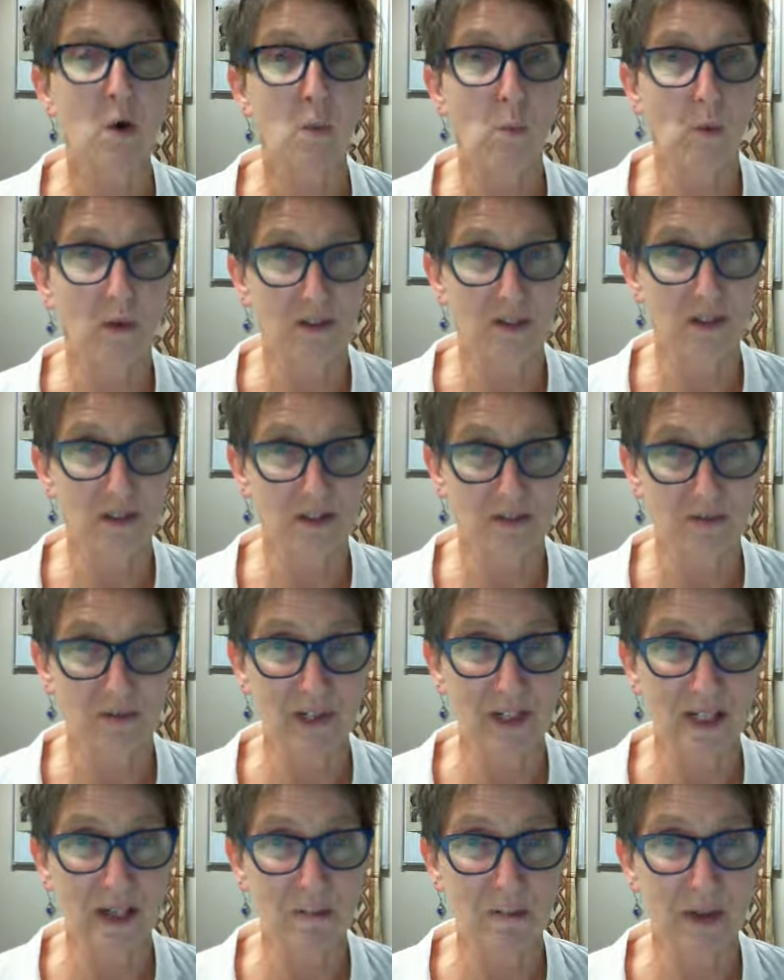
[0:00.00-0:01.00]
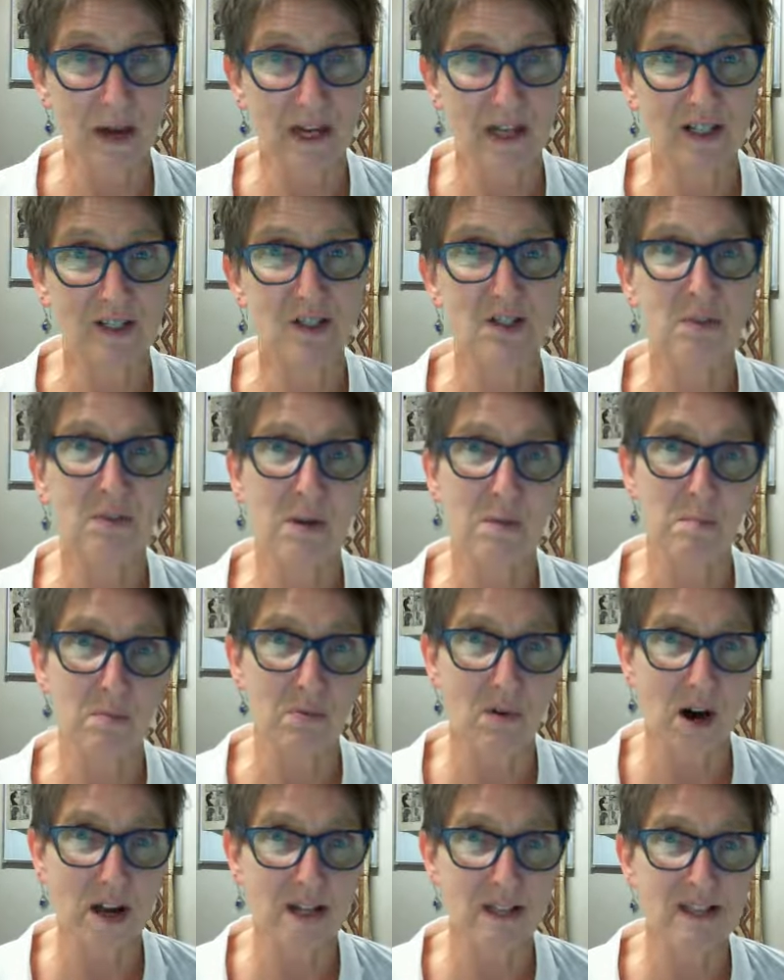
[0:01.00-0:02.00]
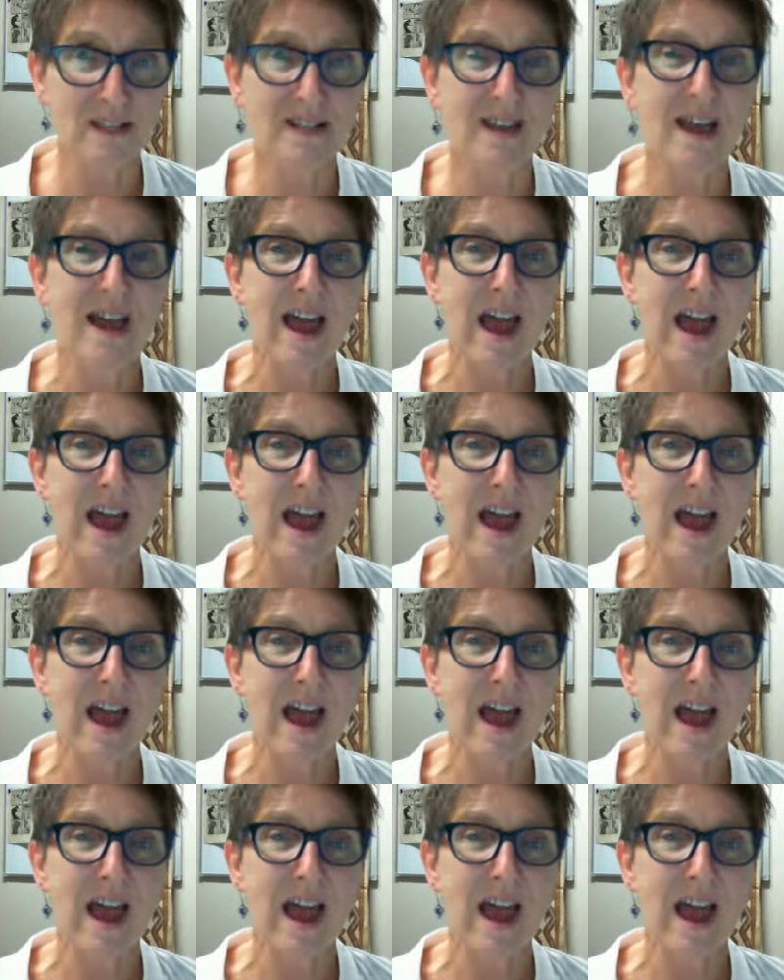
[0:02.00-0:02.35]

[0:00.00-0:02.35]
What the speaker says: What does it really mean to embrace